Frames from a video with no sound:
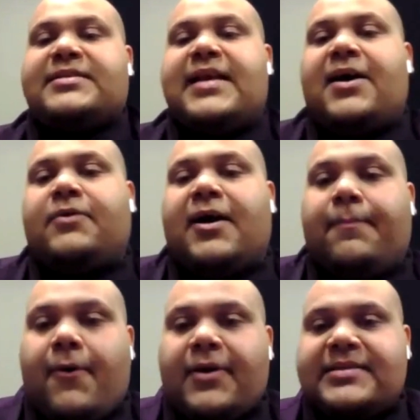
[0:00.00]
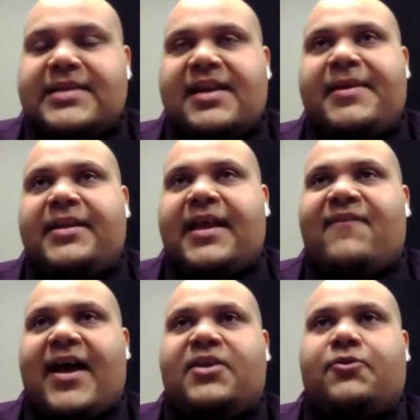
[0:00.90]
down opponents. And I mean, they've
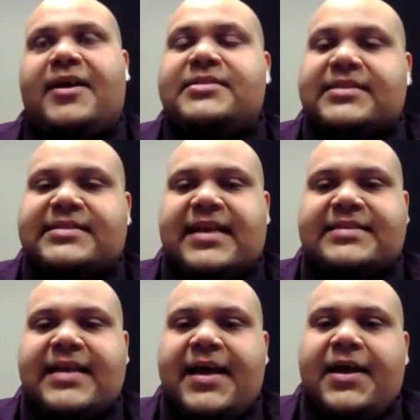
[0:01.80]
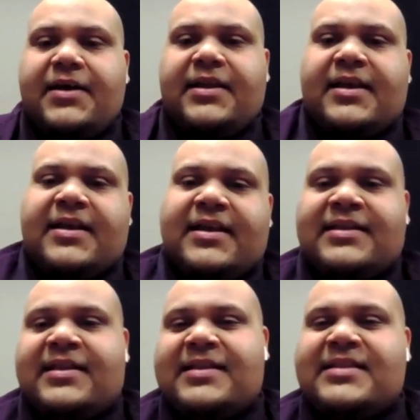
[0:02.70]
had great success
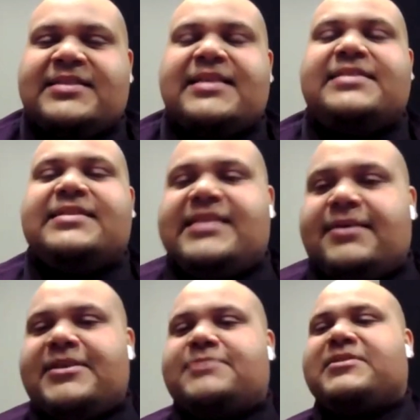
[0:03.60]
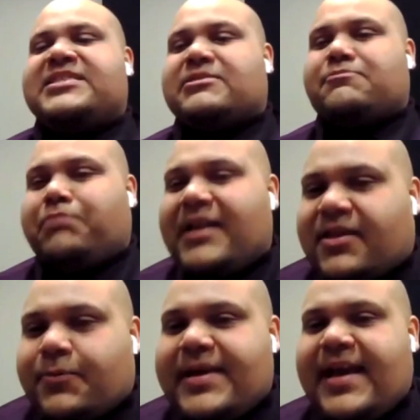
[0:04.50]
The season series was
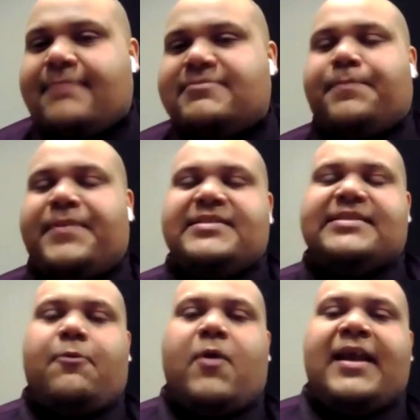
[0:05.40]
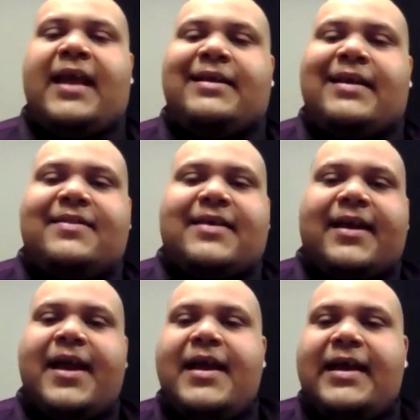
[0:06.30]
split 3 games apiece. They won
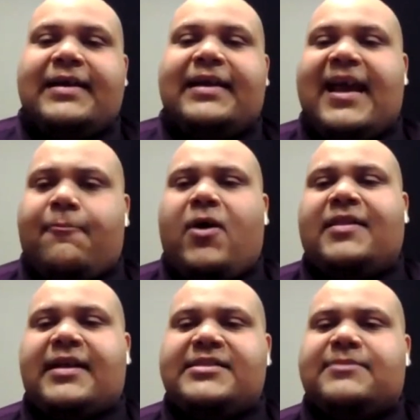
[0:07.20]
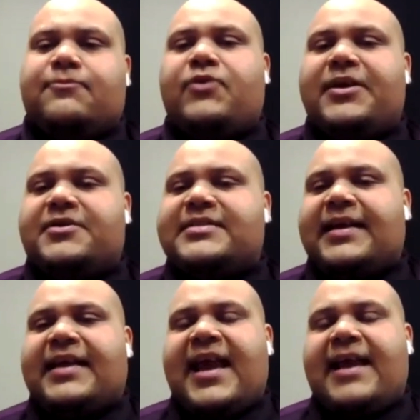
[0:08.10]
8-0 in game one, then some real
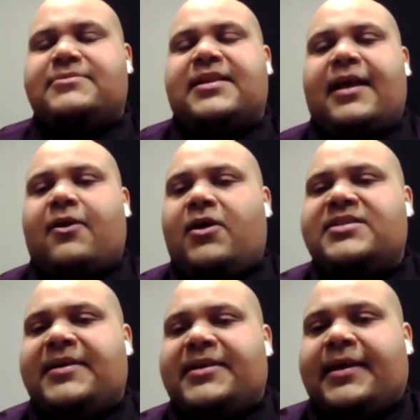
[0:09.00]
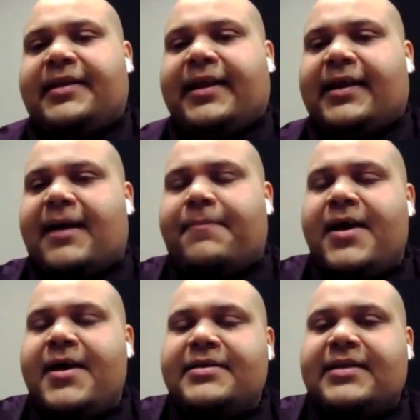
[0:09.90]
tight games, and then ultimately leading up
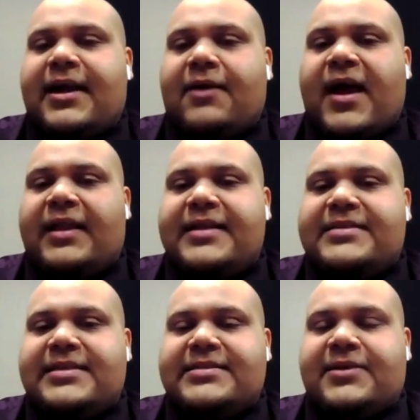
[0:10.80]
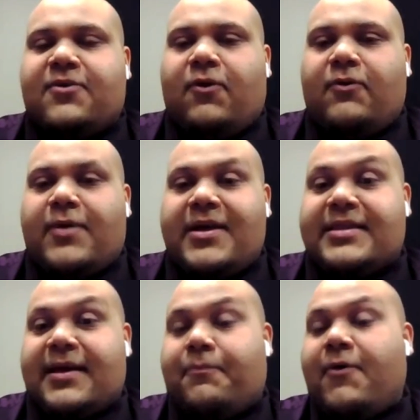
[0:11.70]
to that Riley Cisa goal with
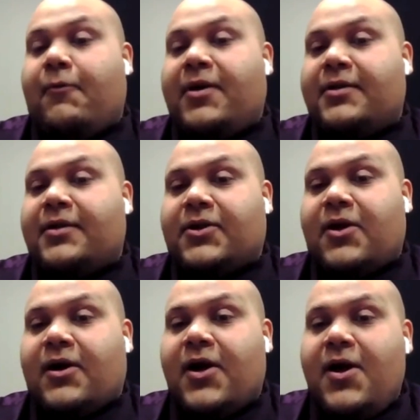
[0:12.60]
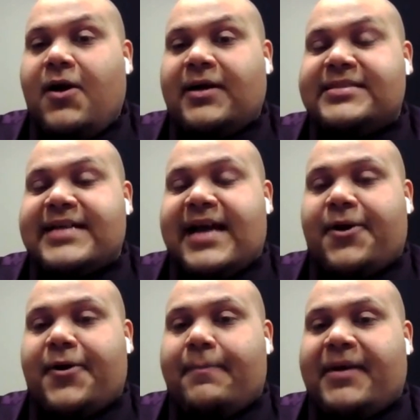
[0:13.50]
.1 on the clock on
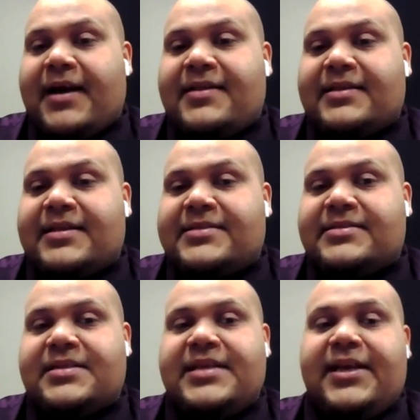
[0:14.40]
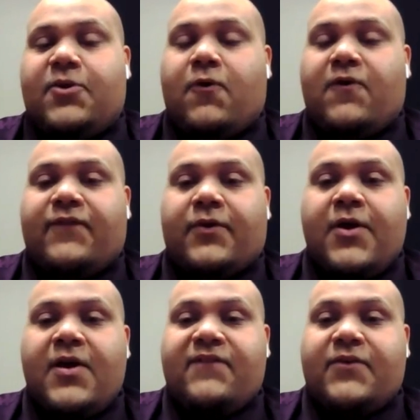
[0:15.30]
Saturday. But I think this is a decor
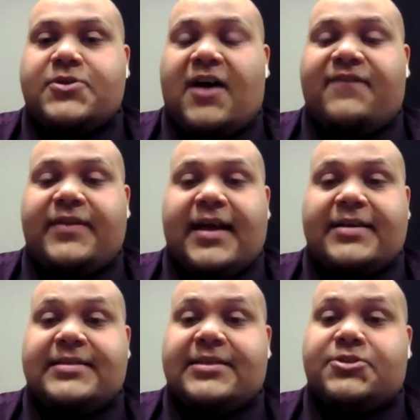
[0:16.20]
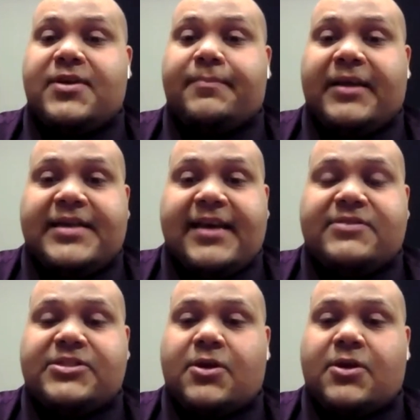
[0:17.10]
for Dauphin that is extremely deep,